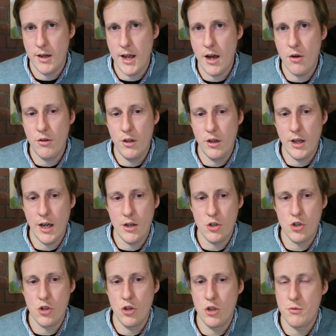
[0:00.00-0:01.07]
Now you
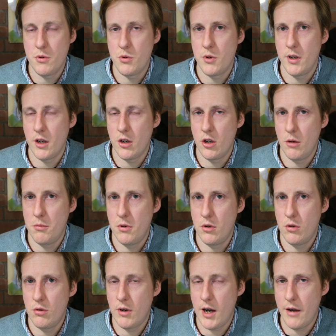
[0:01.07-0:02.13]
can choose between a
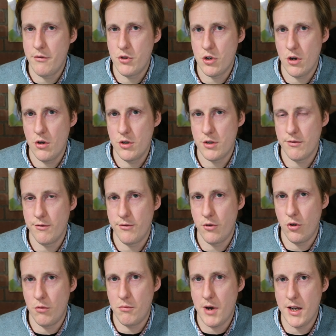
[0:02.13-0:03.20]
couple. I've chosen
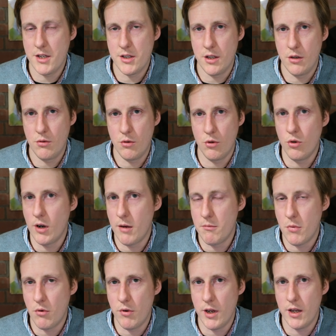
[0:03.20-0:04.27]
for MySQL
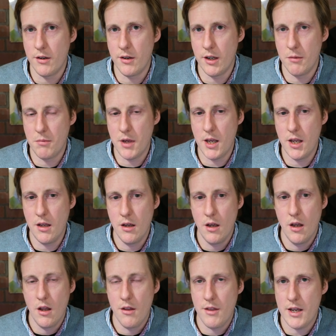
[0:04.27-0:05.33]
and MariaDB.
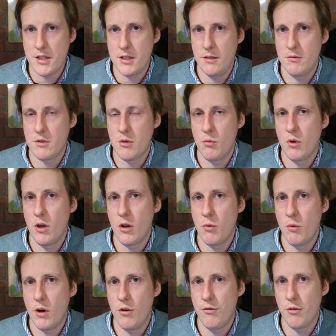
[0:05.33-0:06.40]
That seems to
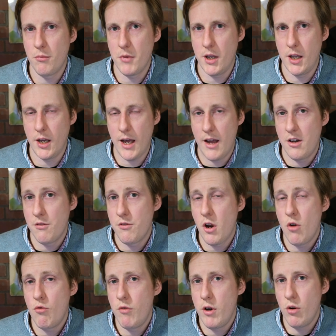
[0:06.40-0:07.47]
work well for me and I've
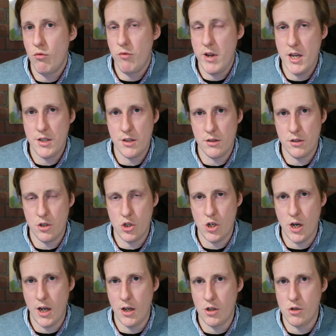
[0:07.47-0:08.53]
no real reason to
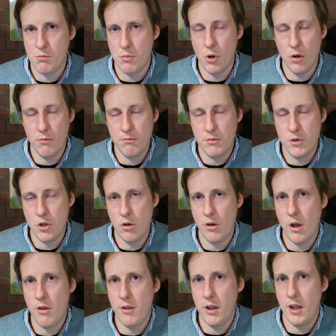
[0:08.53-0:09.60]
change, but do
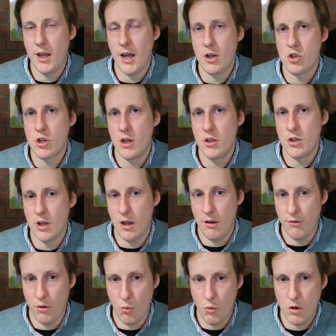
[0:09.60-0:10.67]
know that you can change it
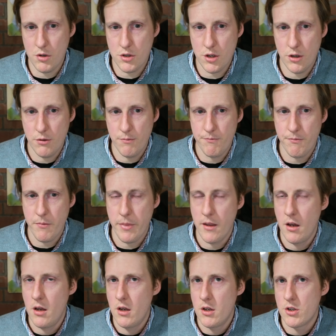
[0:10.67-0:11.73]
if you want to.
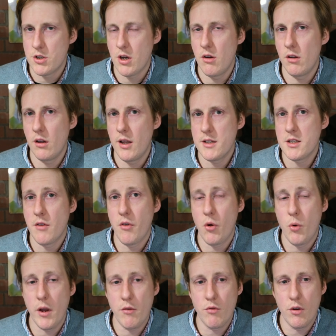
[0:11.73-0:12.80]
So let's have a
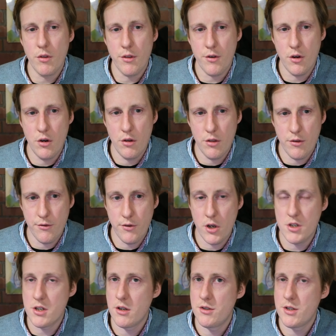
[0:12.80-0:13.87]
quick run through. The
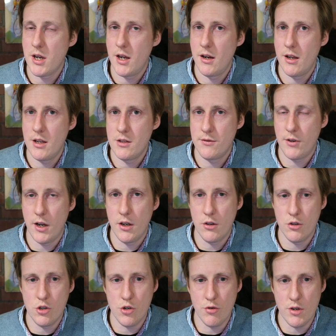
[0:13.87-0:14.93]
first container is
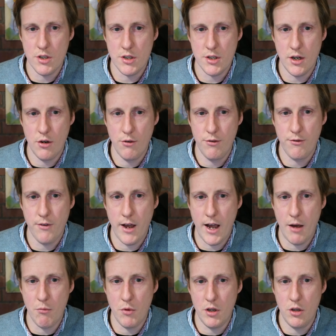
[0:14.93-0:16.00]
Vikunja itself
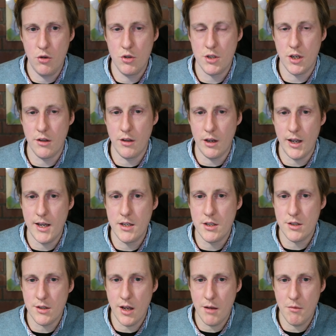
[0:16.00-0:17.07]
and we're using the
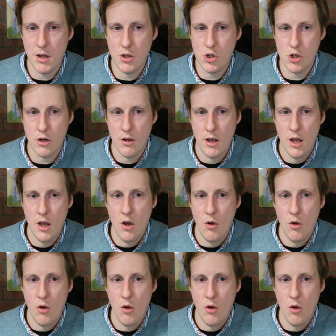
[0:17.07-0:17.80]
latest image.